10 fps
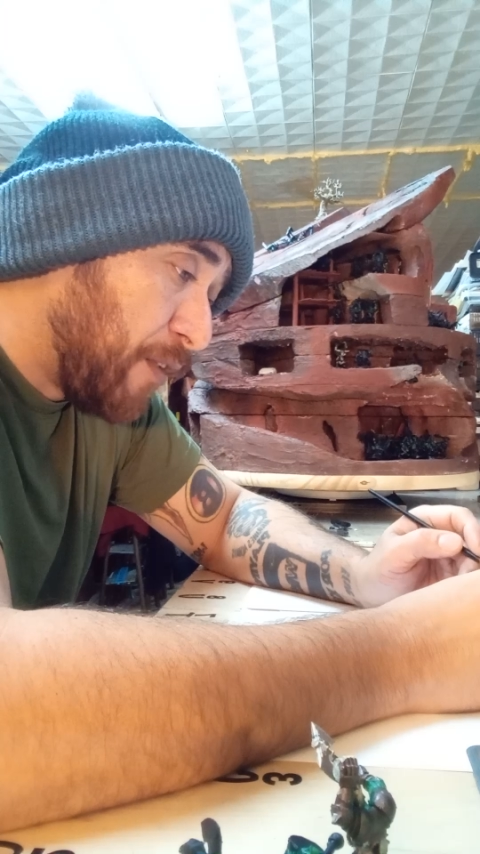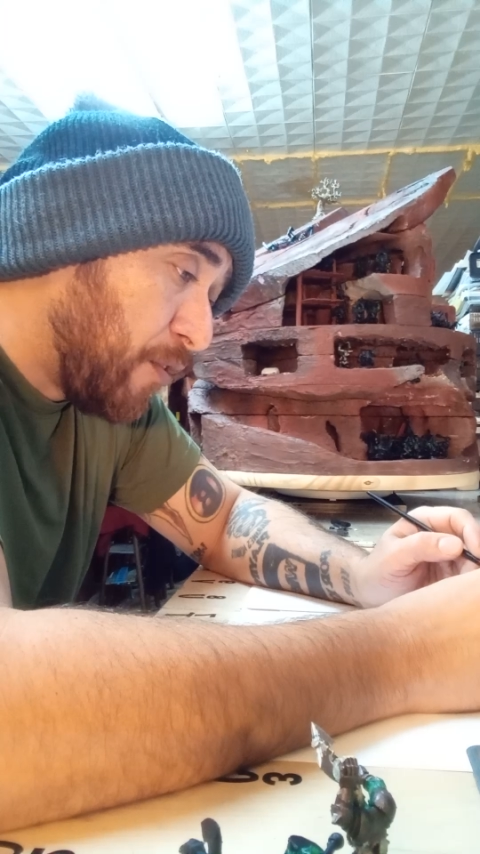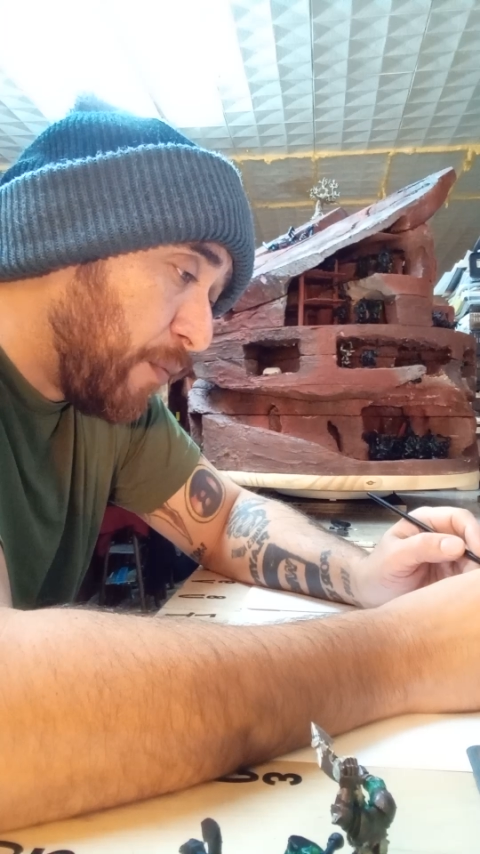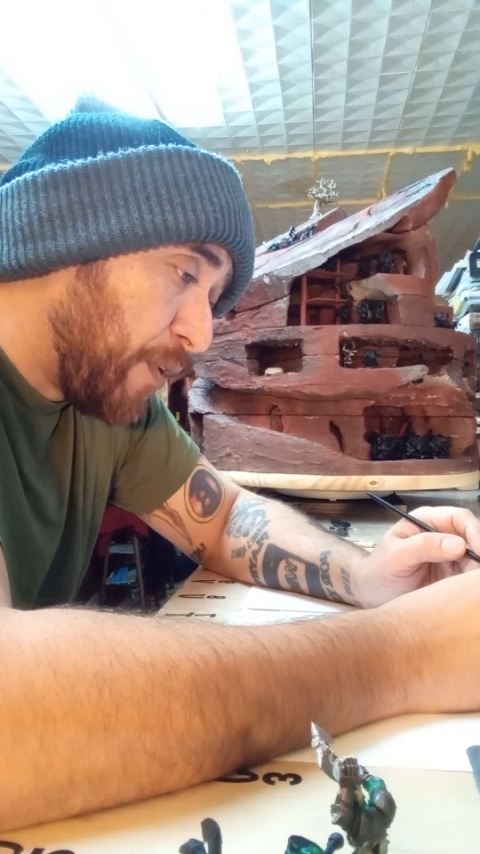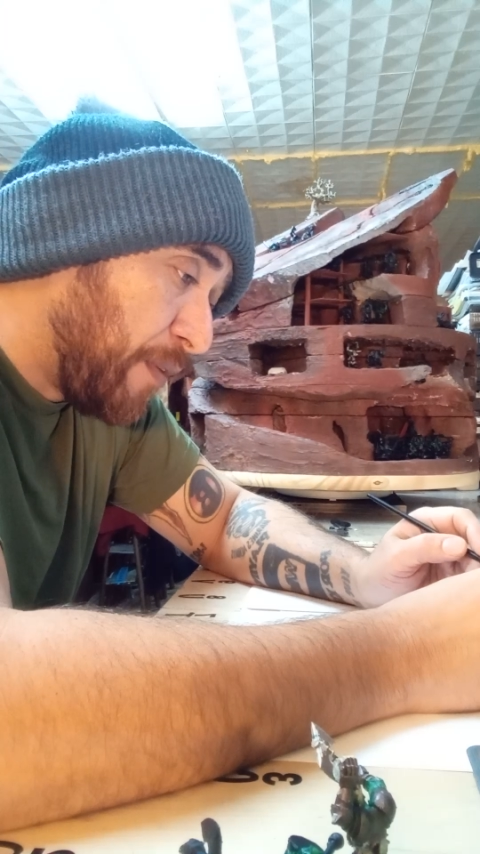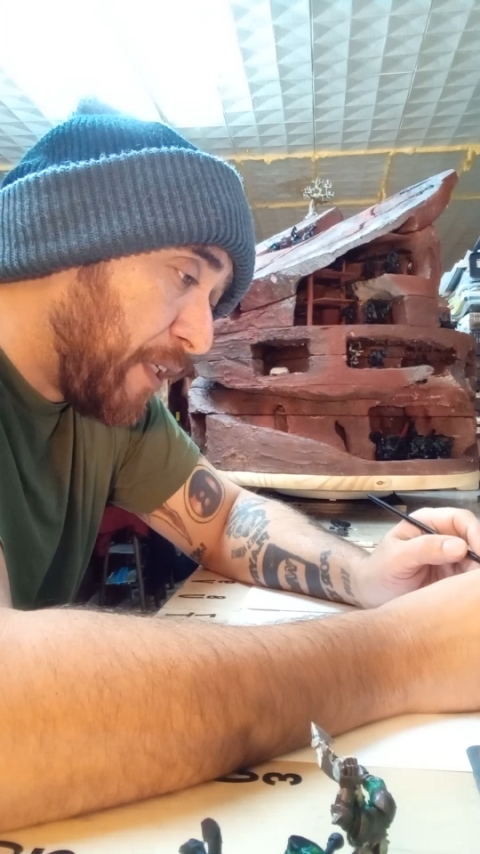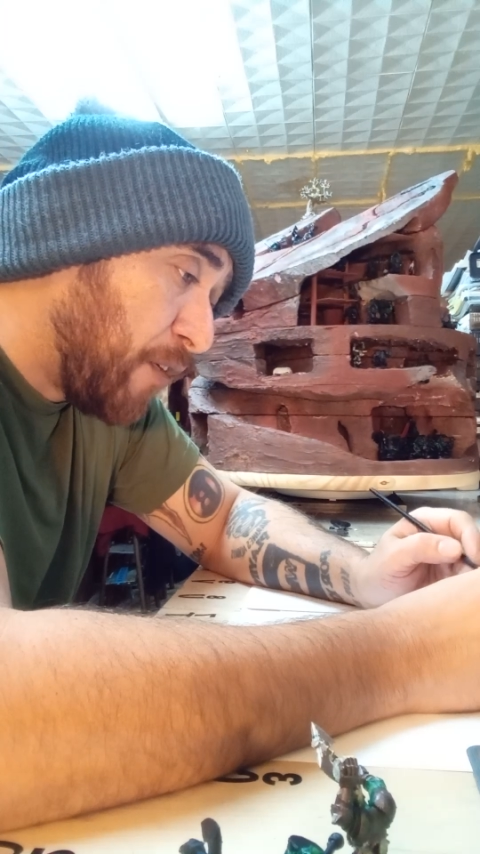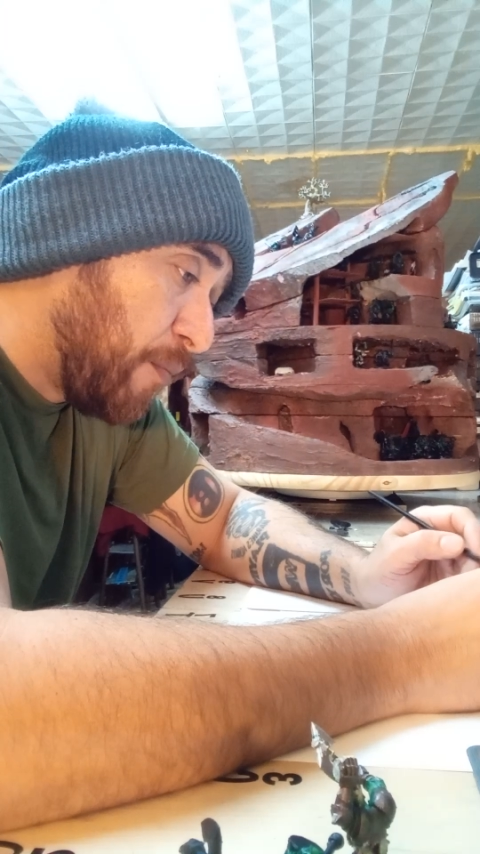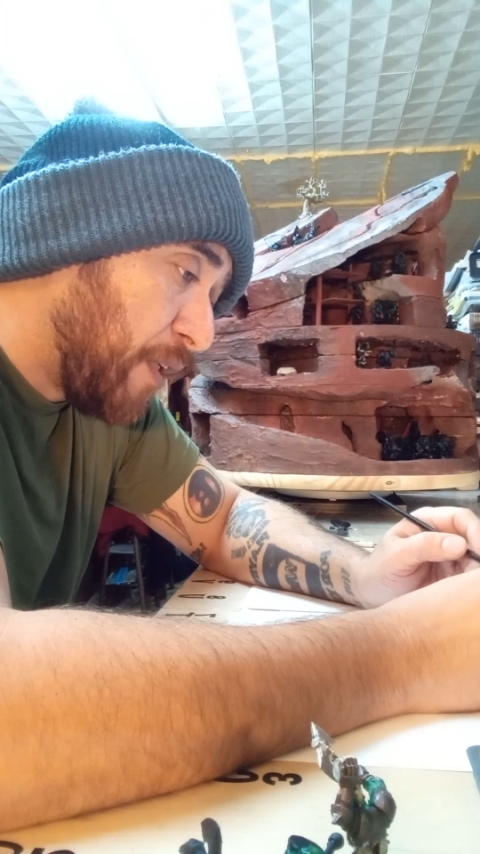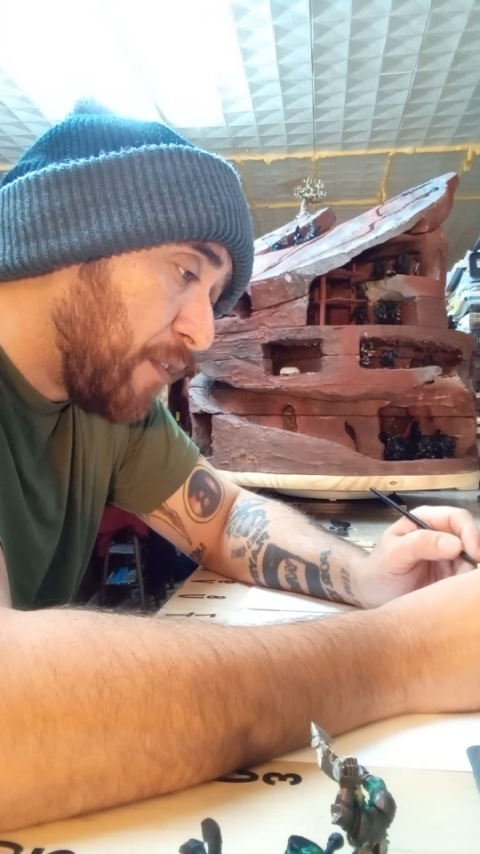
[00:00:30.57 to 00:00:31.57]
told him we're gonna
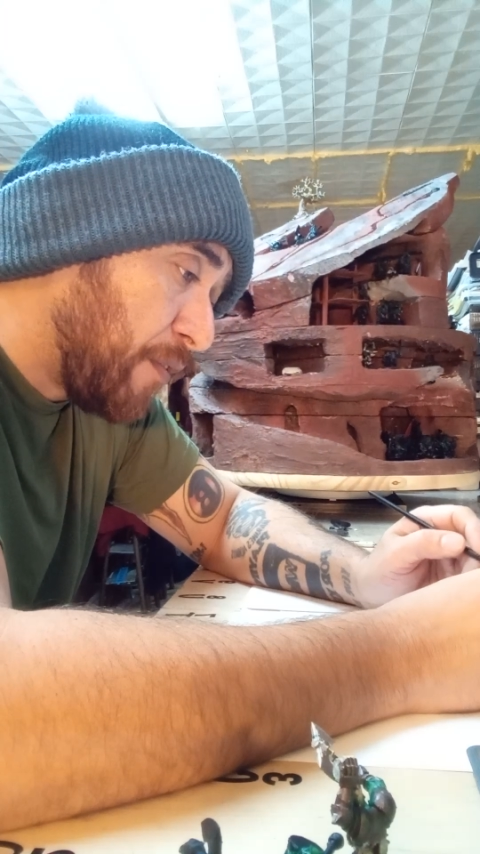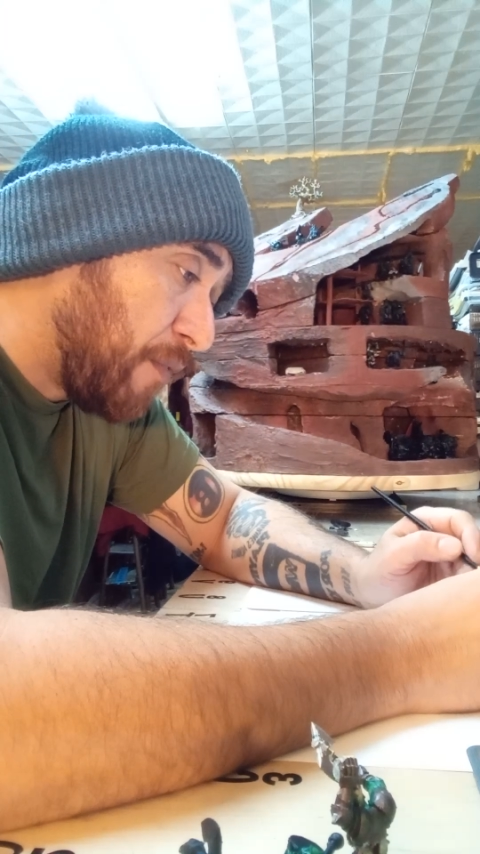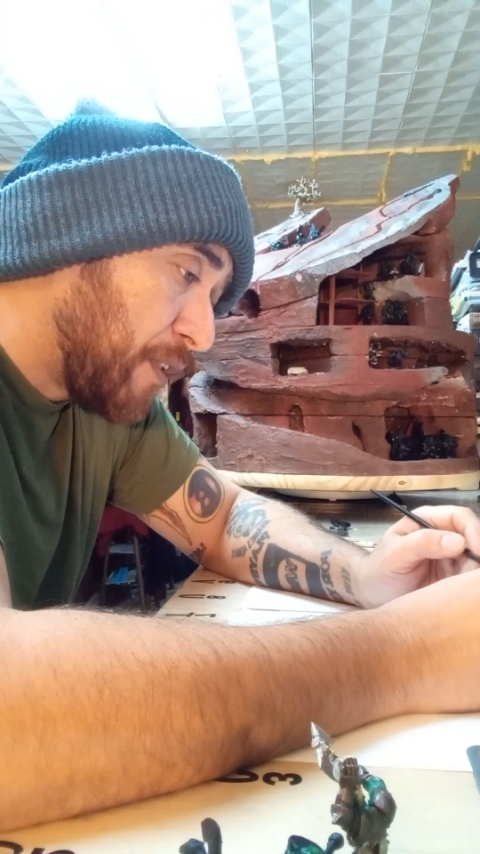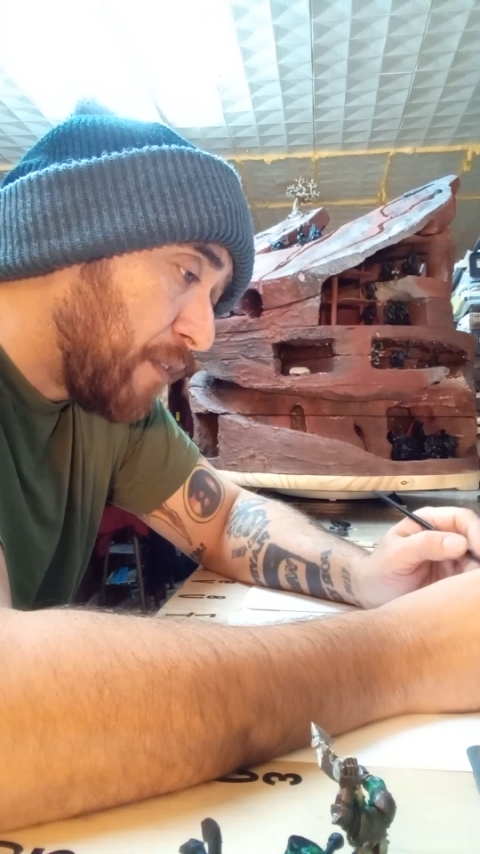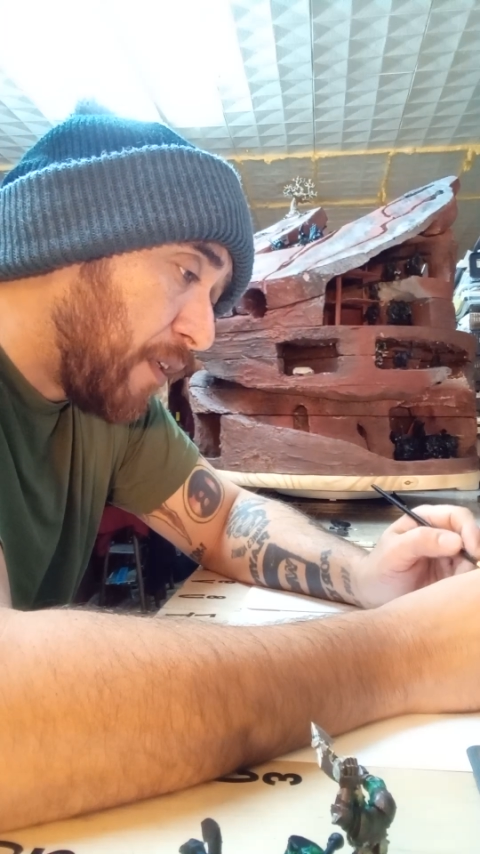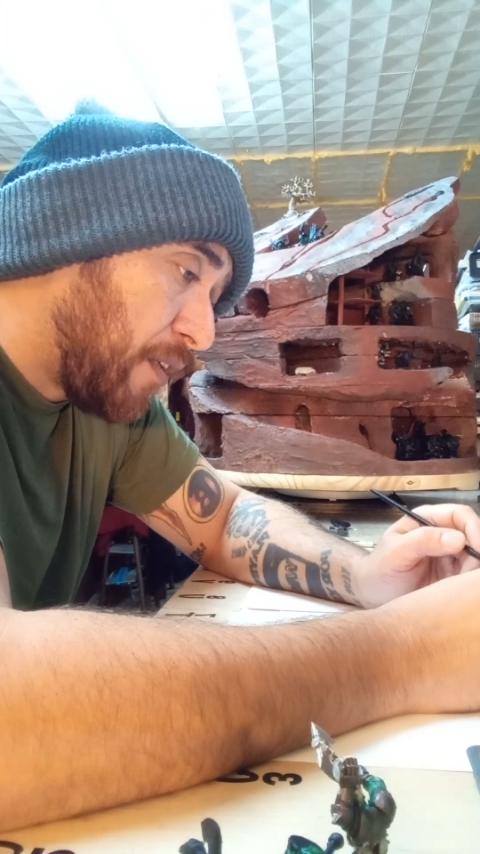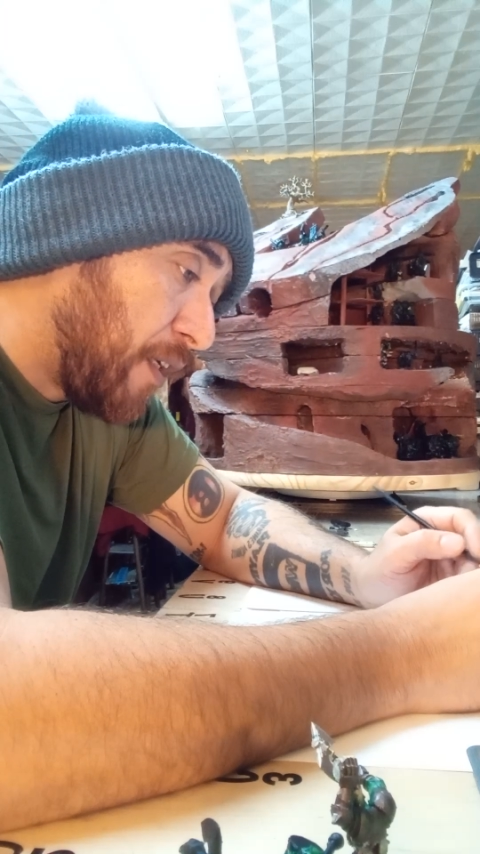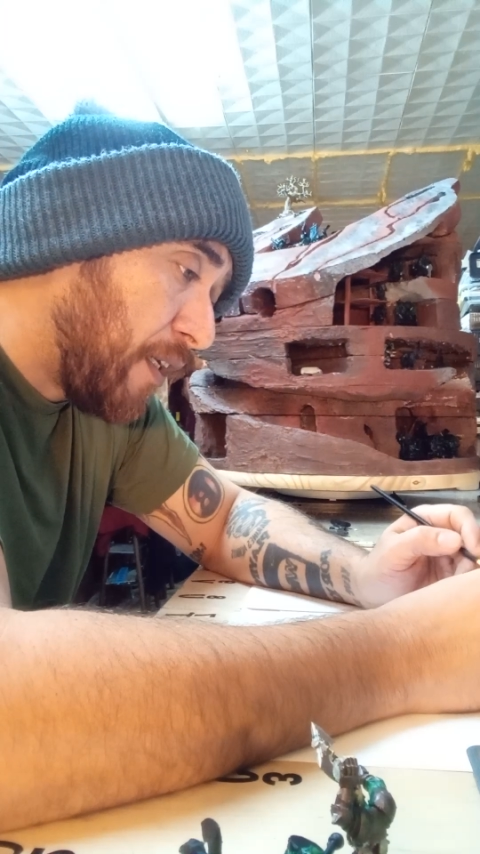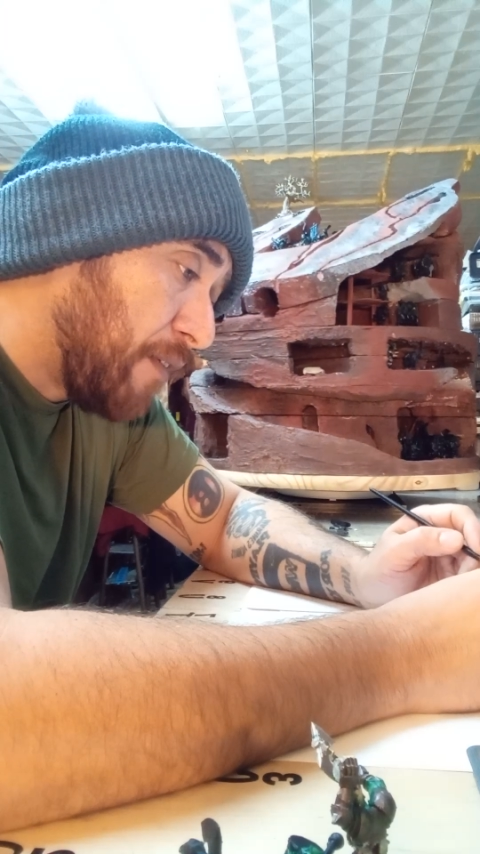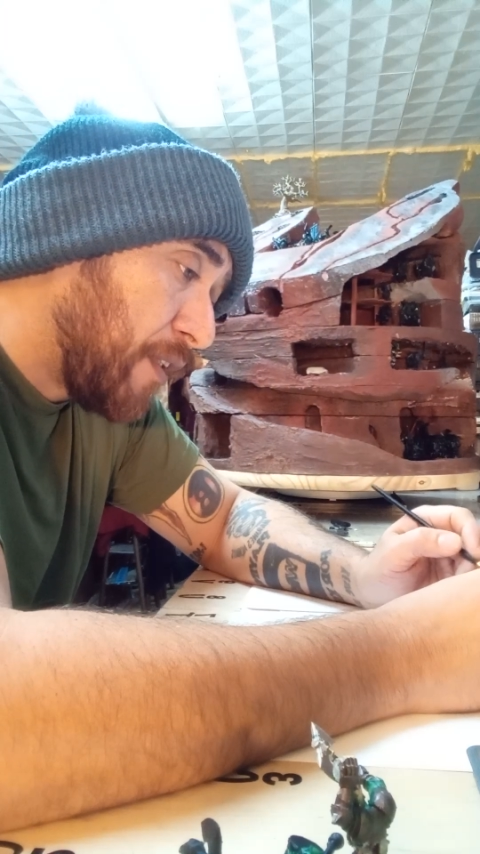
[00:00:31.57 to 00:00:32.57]
giggle buddies for the rest of our
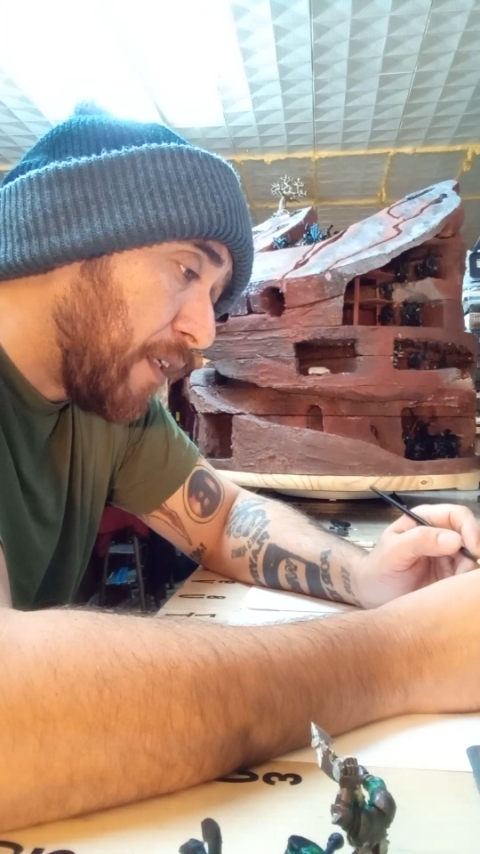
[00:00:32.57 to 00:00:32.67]
lives.